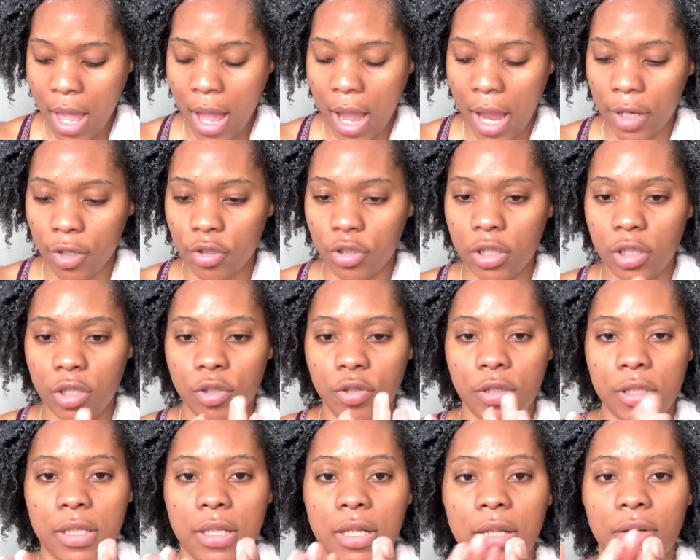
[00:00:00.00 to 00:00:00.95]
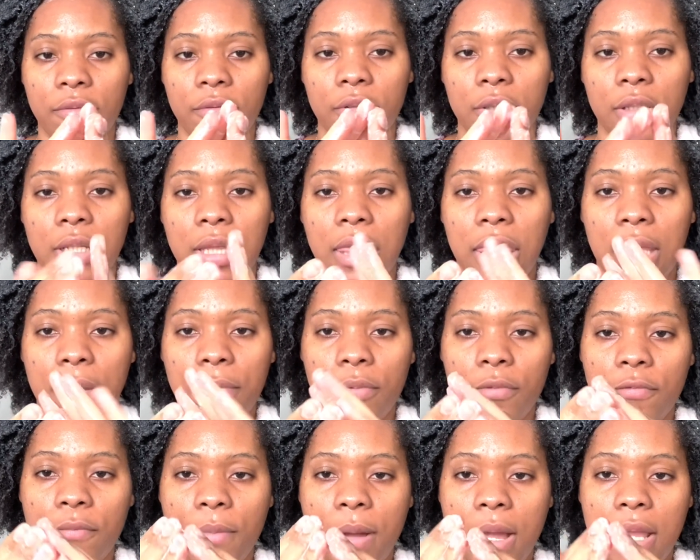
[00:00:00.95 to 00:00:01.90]
I usually use the tip
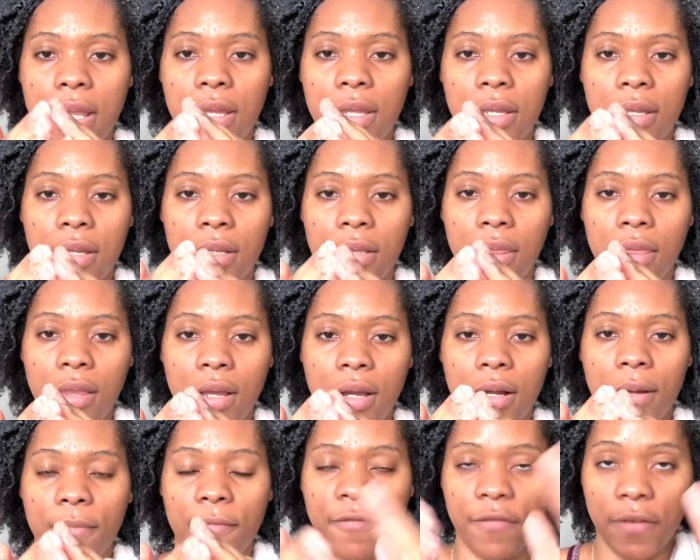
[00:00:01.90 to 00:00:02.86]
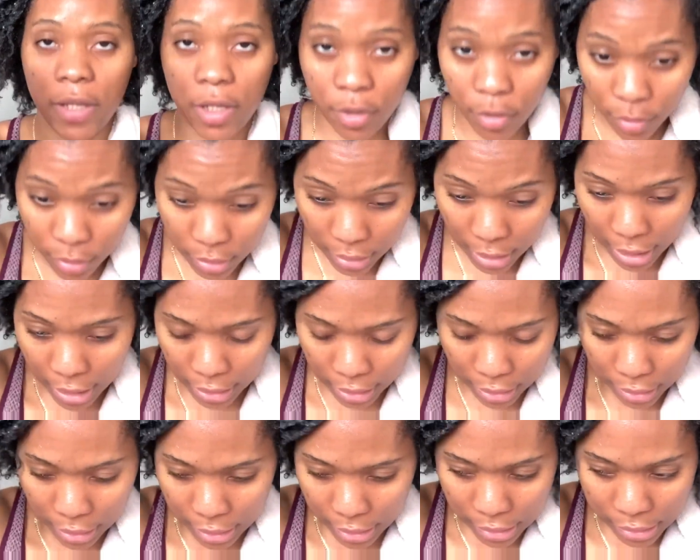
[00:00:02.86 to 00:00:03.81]
of my fingers like
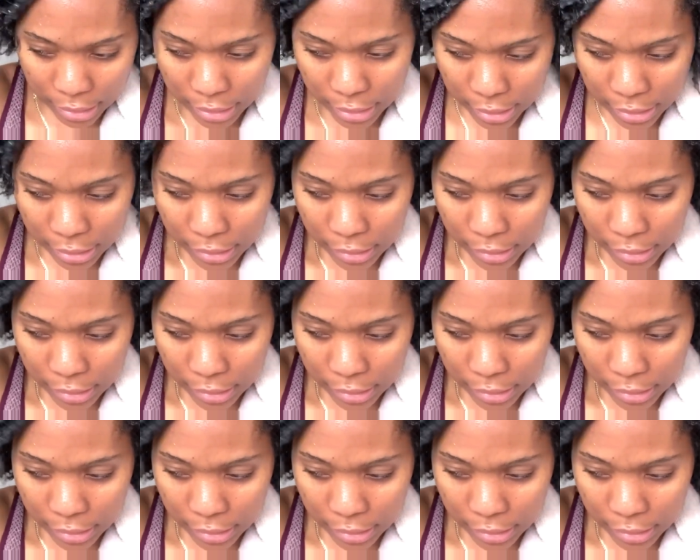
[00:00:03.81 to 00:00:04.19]
this,